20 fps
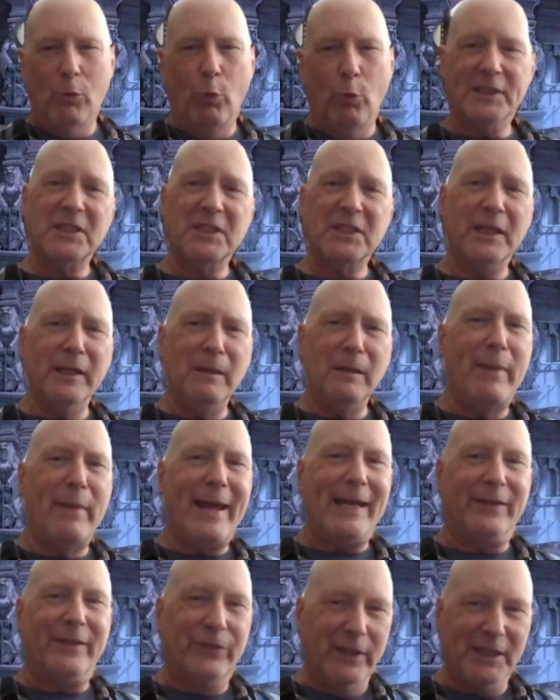what's going to
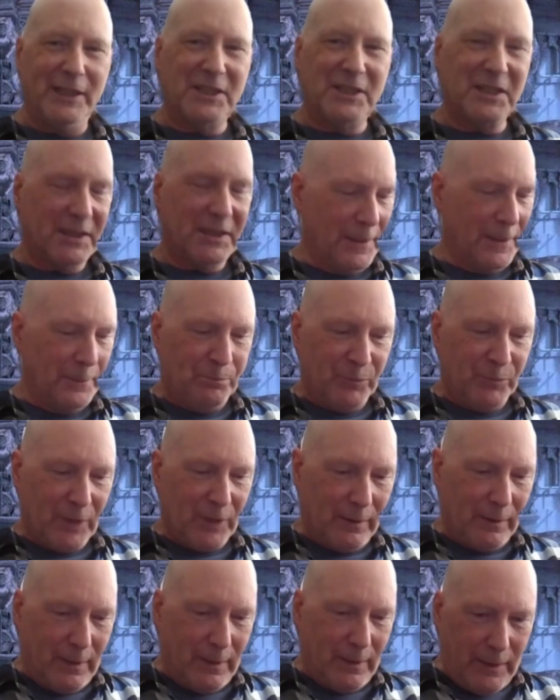make this
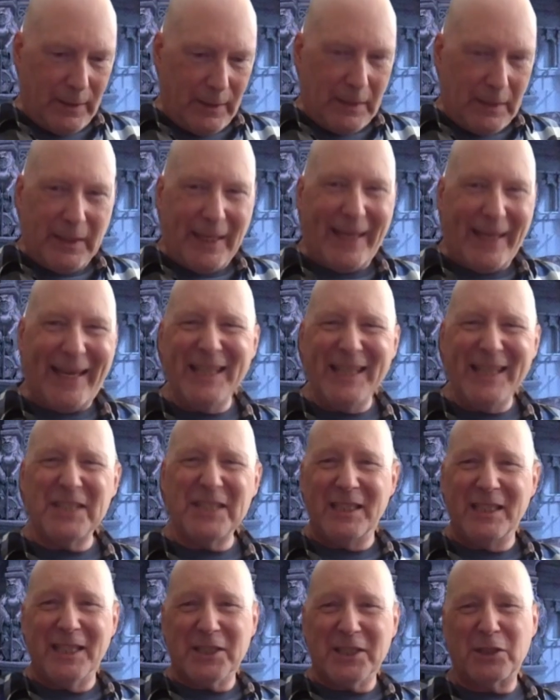
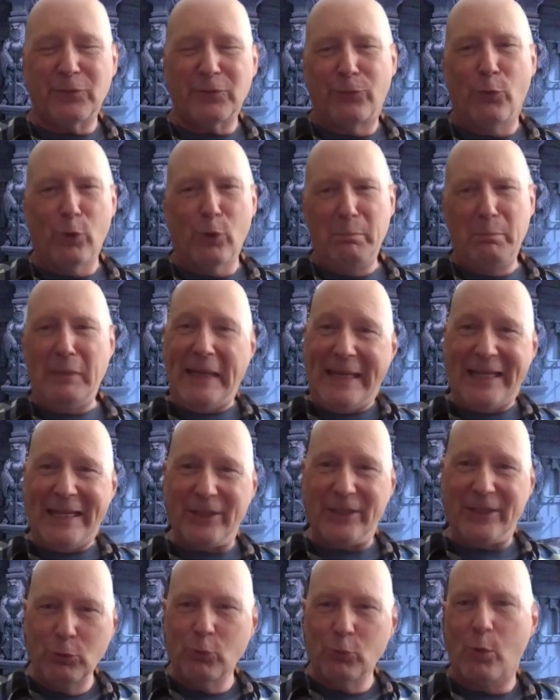easiest for me
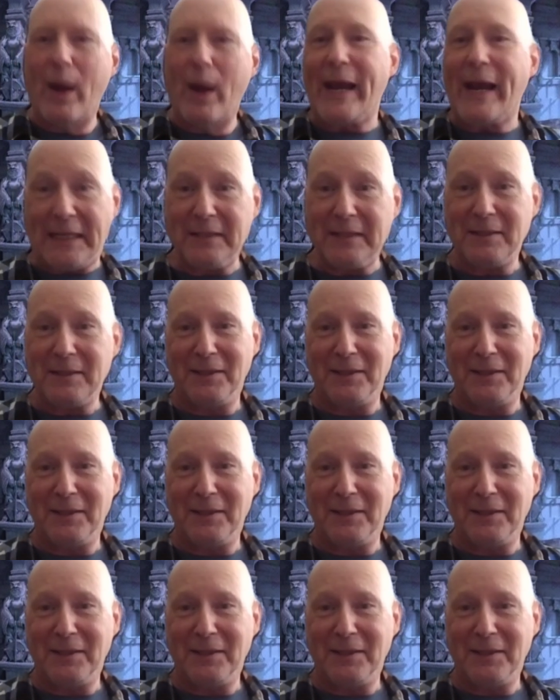to write.